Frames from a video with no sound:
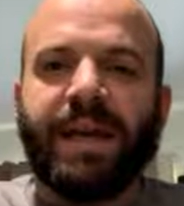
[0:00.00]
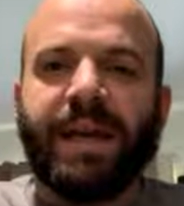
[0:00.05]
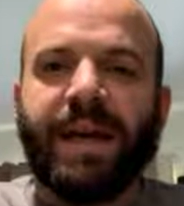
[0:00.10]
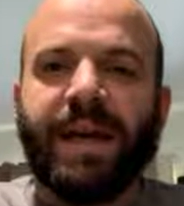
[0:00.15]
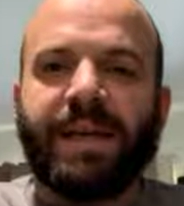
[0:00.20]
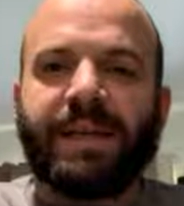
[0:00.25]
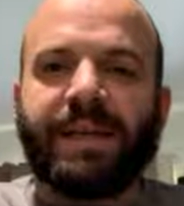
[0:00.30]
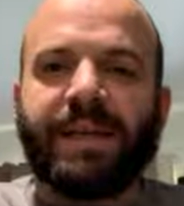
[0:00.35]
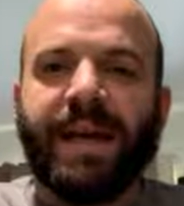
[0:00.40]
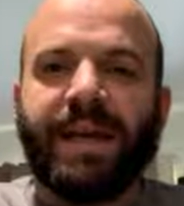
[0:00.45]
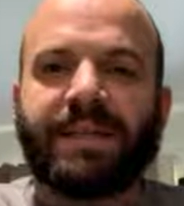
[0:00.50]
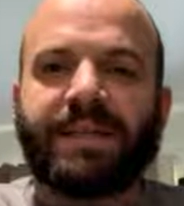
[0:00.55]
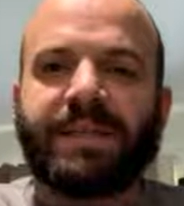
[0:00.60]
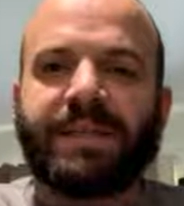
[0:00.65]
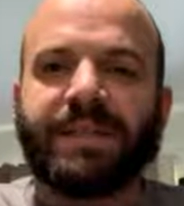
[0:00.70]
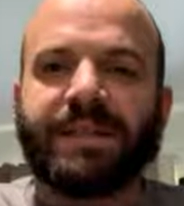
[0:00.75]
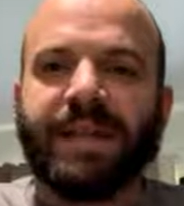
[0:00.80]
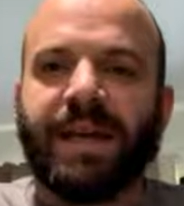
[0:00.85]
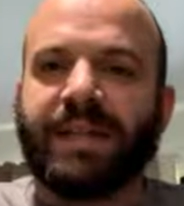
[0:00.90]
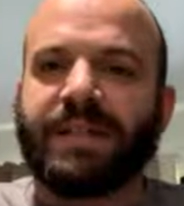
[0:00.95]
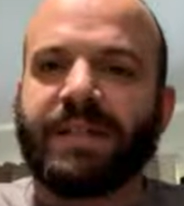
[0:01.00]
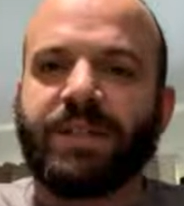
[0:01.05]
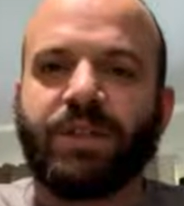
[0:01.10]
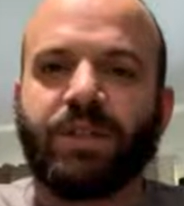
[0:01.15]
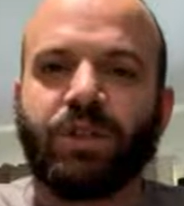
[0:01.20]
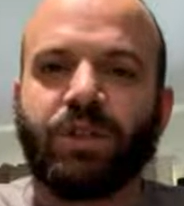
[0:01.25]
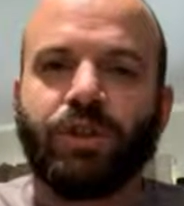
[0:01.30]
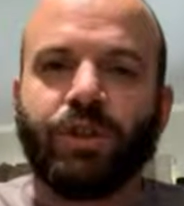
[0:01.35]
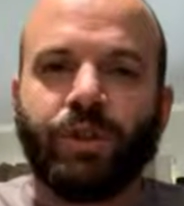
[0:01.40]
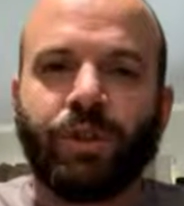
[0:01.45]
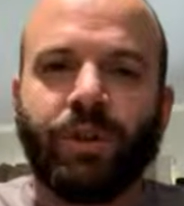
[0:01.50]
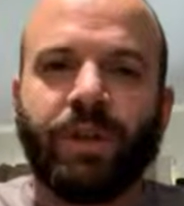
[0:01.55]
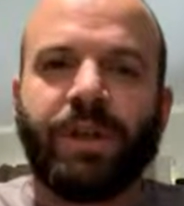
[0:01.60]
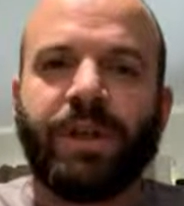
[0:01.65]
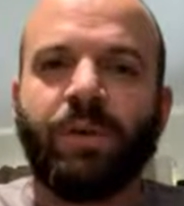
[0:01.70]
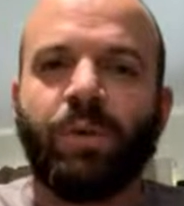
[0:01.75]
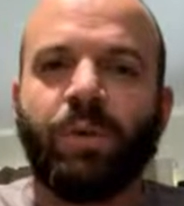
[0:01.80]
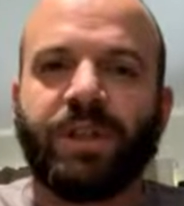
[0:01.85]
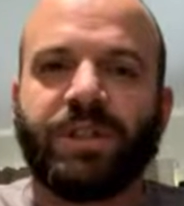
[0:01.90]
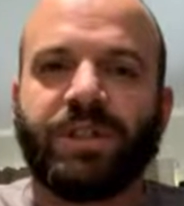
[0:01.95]
And that's
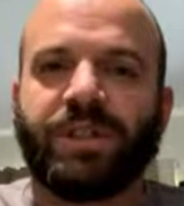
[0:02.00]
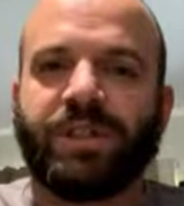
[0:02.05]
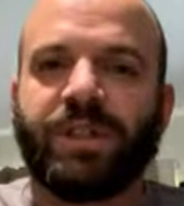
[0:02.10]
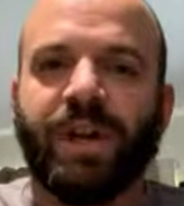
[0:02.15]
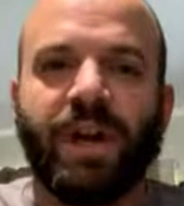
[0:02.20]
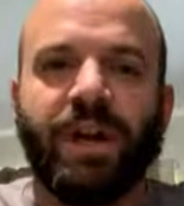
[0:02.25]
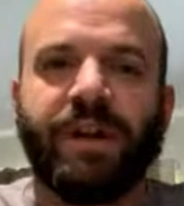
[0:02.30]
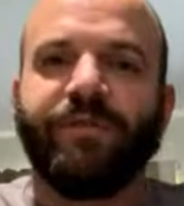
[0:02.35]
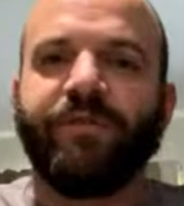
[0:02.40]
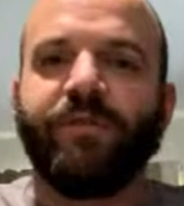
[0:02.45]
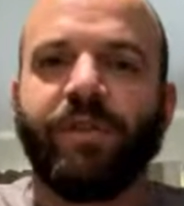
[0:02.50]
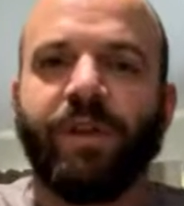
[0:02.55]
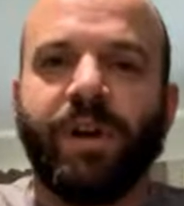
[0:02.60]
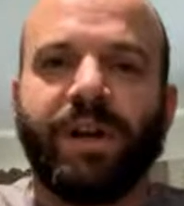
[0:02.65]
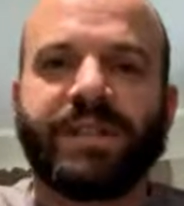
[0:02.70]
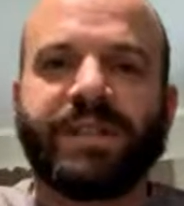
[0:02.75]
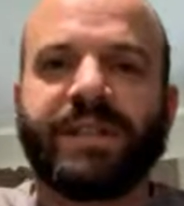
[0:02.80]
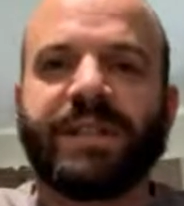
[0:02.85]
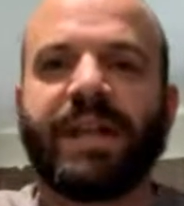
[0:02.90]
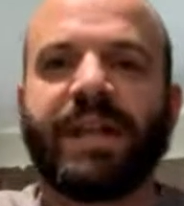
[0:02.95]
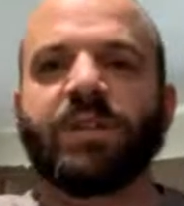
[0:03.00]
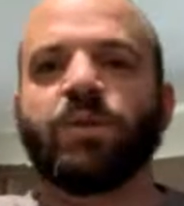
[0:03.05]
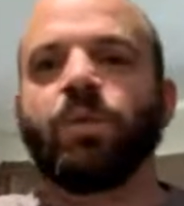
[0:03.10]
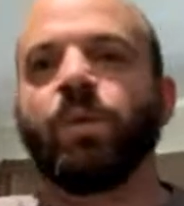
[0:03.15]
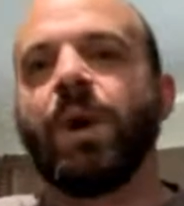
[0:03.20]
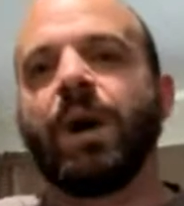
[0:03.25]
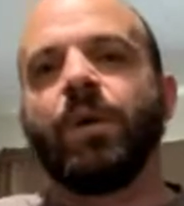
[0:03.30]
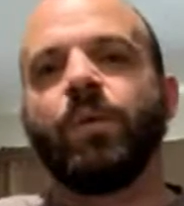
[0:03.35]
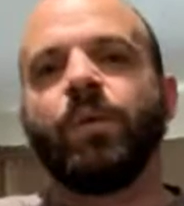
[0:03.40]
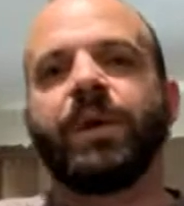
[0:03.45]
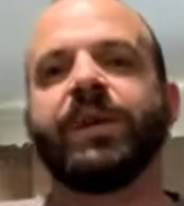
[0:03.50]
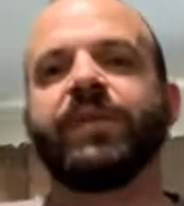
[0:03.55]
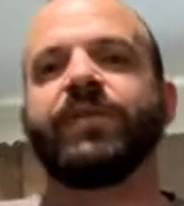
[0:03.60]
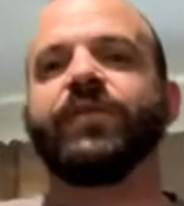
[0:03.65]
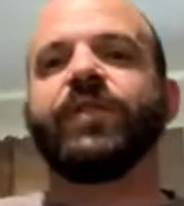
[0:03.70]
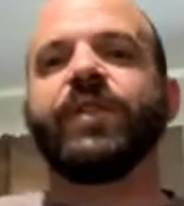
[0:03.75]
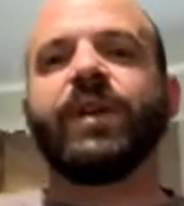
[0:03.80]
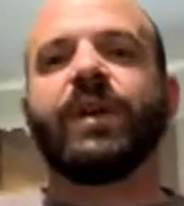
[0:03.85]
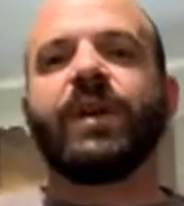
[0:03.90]
truly what's done it for us, and that's why we've